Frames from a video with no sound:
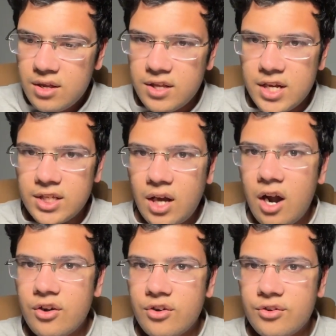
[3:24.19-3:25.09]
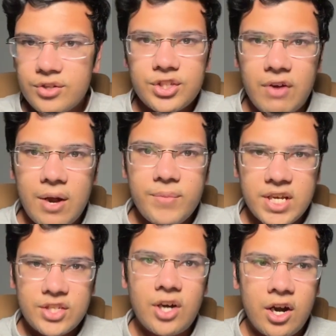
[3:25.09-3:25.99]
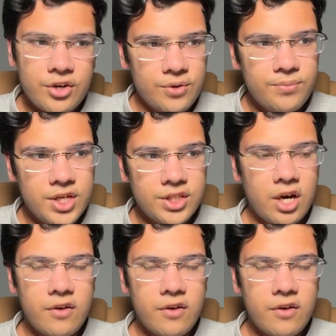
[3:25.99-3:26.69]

These aren't scrappy startups. These are